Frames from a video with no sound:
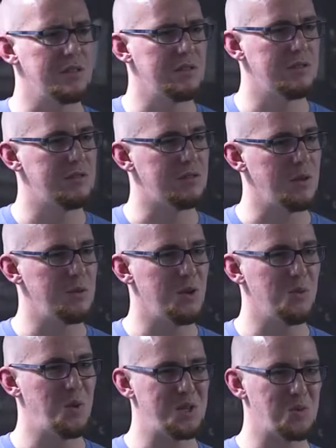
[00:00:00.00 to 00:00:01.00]
I don't
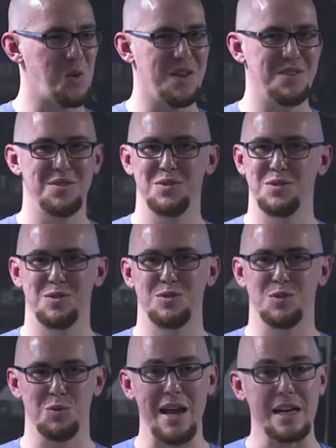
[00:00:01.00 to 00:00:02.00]
know which one
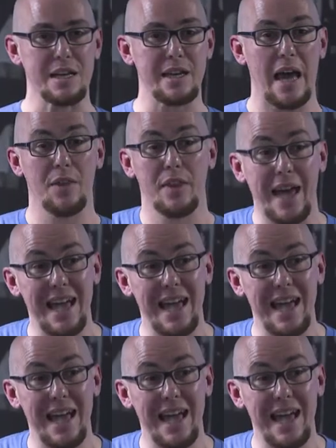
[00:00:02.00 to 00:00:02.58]
to rank. And the